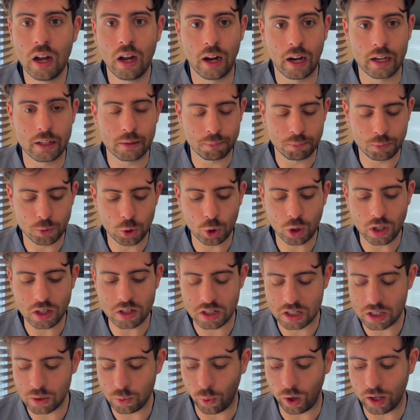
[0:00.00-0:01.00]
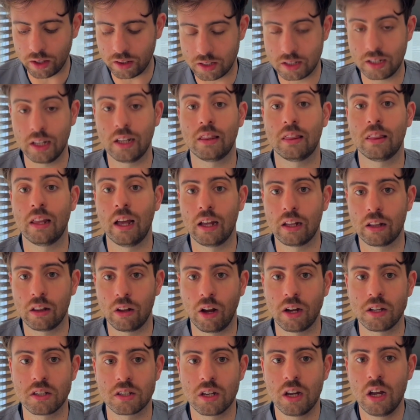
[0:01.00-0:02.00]
and you can see why this hit the
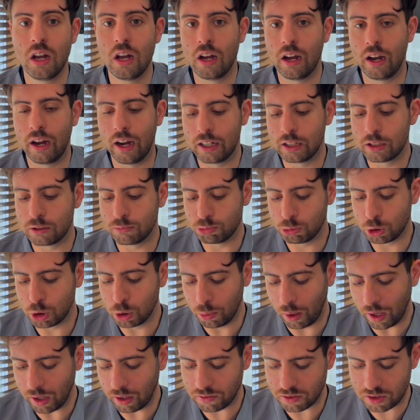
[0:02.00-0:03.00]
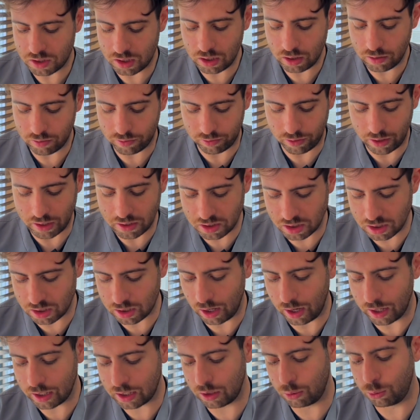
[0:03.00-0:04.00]
headlines. And you might have seen phrases
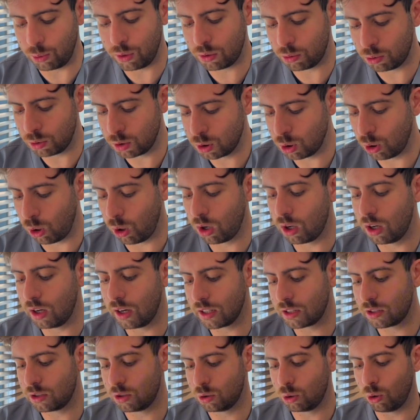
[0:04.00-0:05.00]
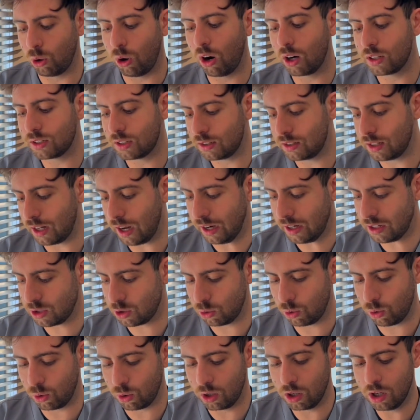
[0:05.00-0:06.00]
like erythritol linked to heart attacks,
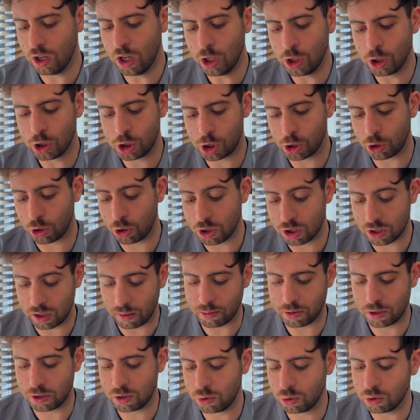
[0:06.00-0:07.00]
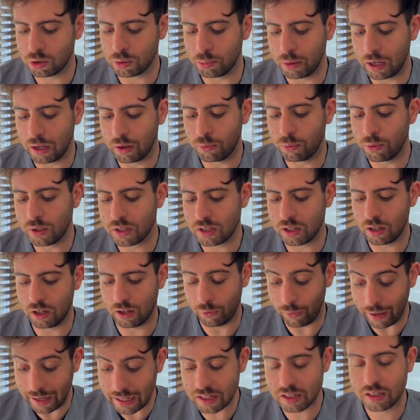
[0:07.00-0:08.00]
or sugar substitute may
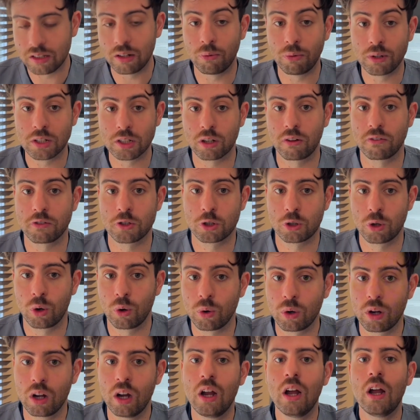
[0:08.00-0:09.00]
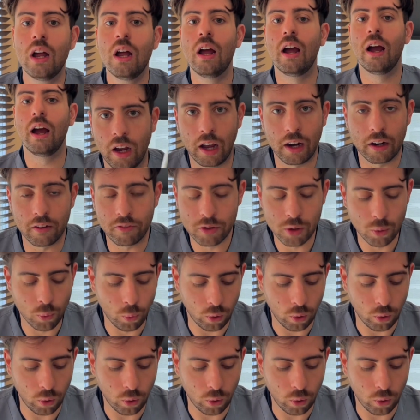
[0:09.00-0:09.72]
raise the risk of stroke. And if you're